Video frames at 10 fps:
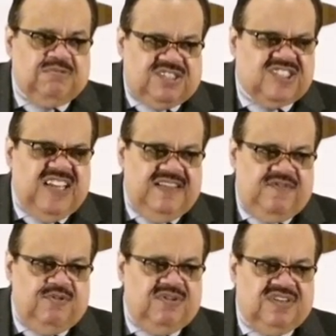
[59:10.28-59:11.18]
will save
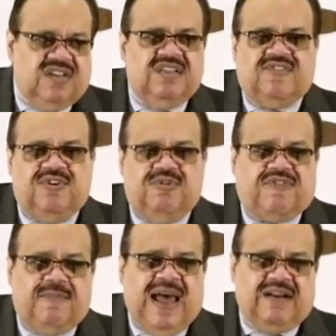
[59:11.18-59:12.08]
you and deliver you
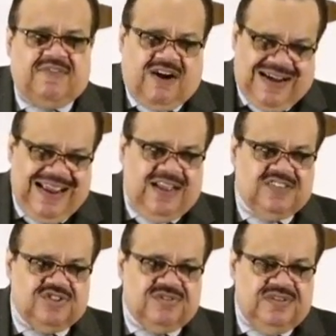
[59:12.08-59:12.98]
from out of our
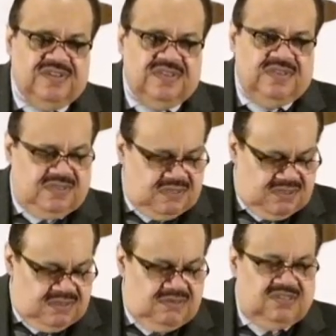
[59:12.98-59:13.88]
hands. Yes.
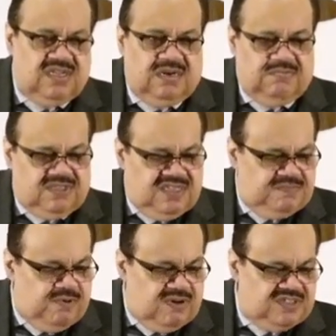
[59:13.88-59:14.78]
You tell them what these
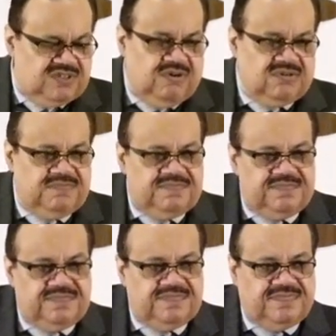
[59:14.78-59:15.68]
boys told them.
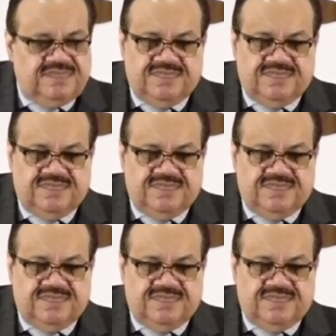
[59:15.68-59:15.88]
Yes.